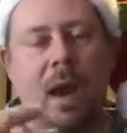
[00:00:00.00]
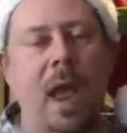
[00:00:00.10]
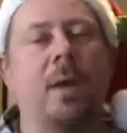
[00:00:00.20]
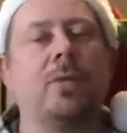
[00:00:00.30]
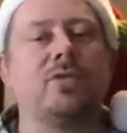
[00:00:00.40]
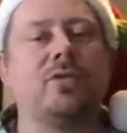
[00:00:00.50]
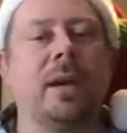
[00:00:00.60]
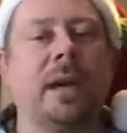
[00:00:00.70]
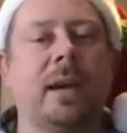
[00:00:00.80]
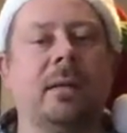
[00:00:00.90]
I was
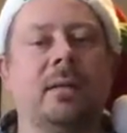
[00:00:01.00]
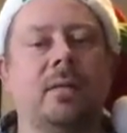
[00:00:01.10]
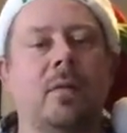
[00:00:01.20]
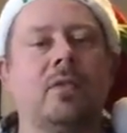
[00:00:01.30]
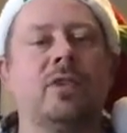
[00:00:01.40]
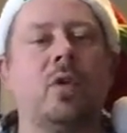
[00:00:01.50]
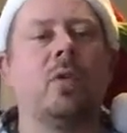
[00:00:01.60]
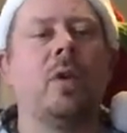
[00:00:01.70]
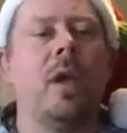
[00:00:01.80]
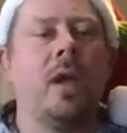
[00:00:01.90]
drinking.
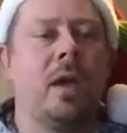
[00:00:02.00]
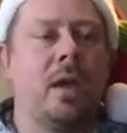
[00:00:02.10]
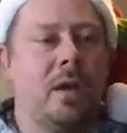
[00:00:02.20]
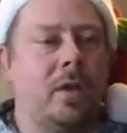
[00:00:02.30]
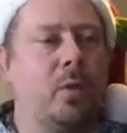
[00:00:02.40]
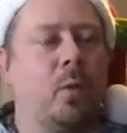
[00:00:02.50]
So the